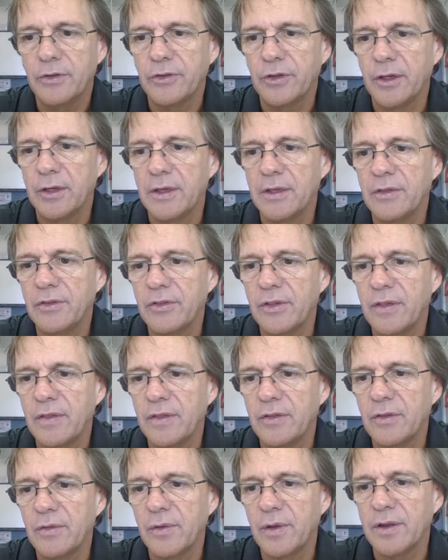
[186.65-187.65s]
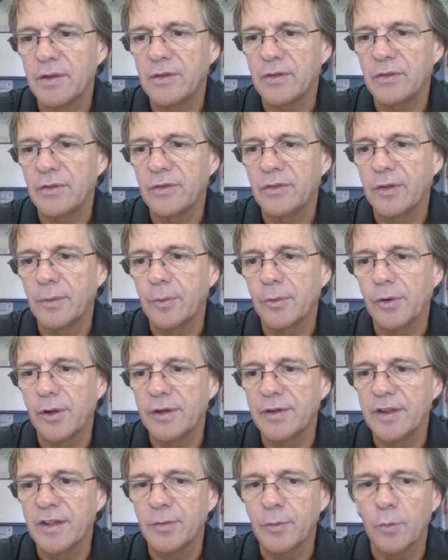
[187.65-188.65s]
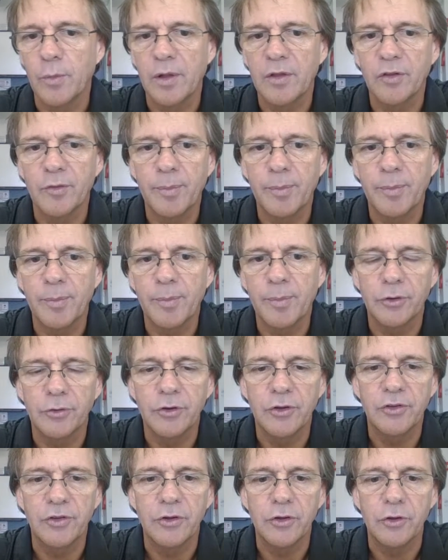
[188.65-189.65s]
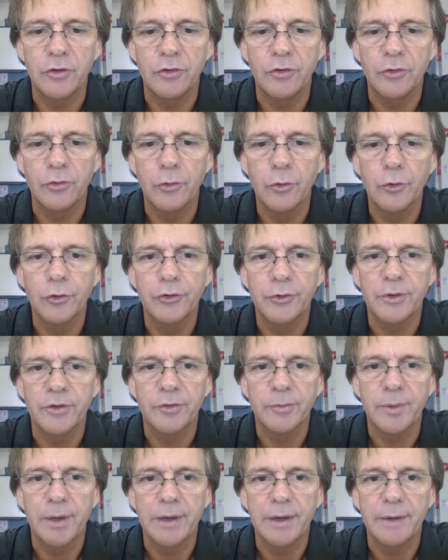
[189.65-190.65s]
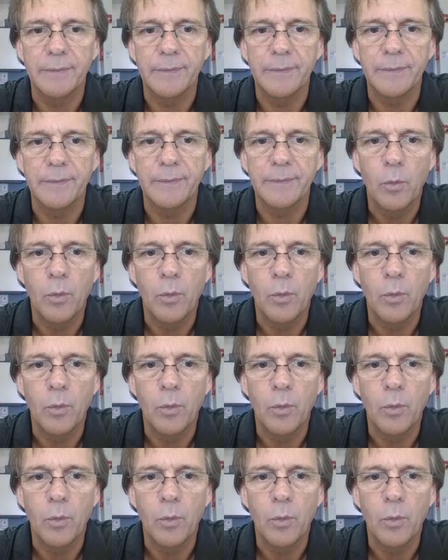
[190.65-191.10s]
So you can see these are very similar ideas, but one's based on using Newton's laws to explain it.